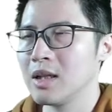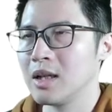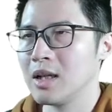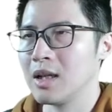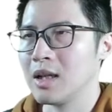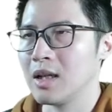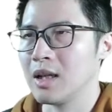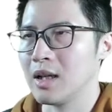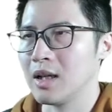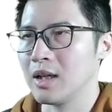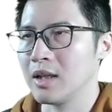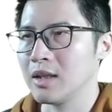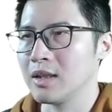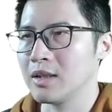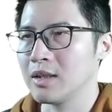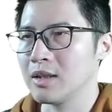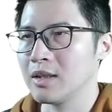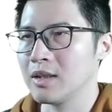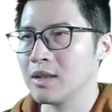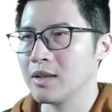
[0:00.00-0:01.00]
And
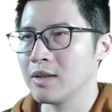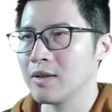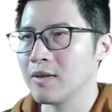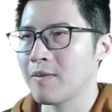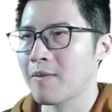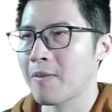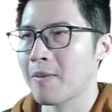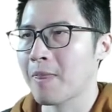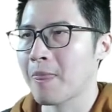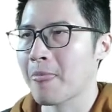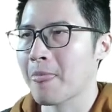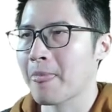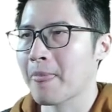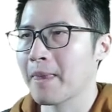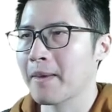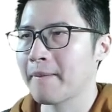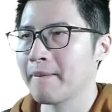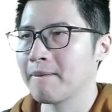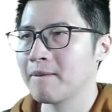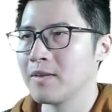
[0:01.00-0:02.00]

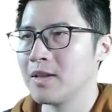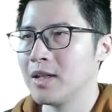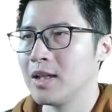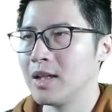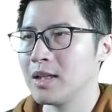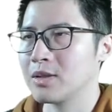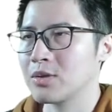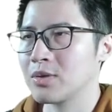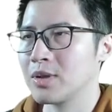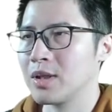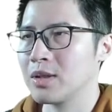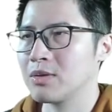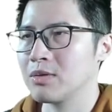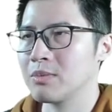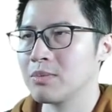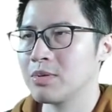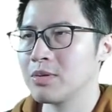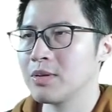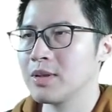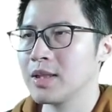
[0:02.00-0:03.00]
let's try to
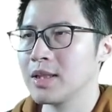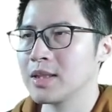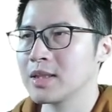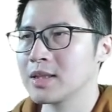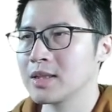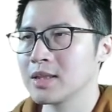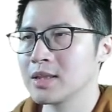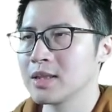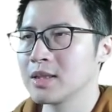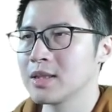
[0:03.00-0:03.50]
print